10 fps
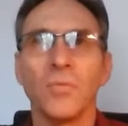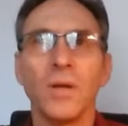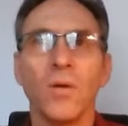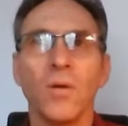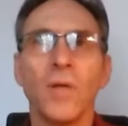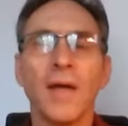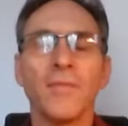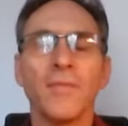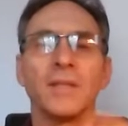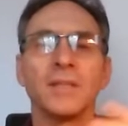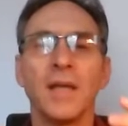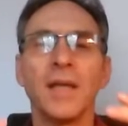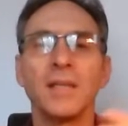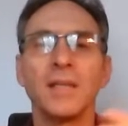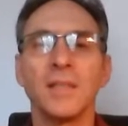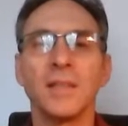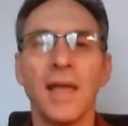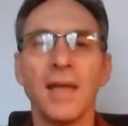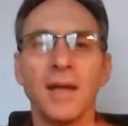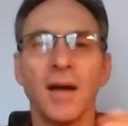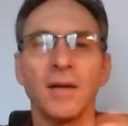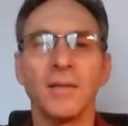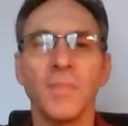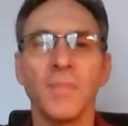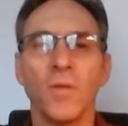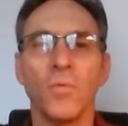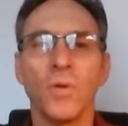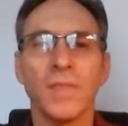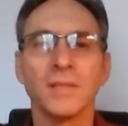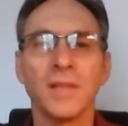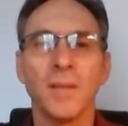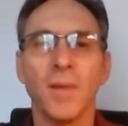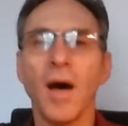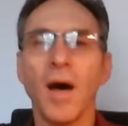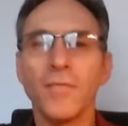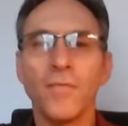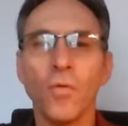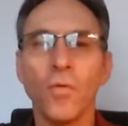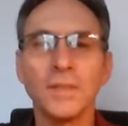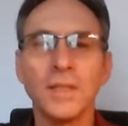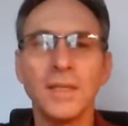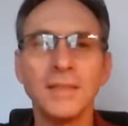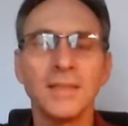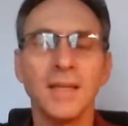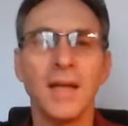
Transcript: We all have this energy tank with some life force in it,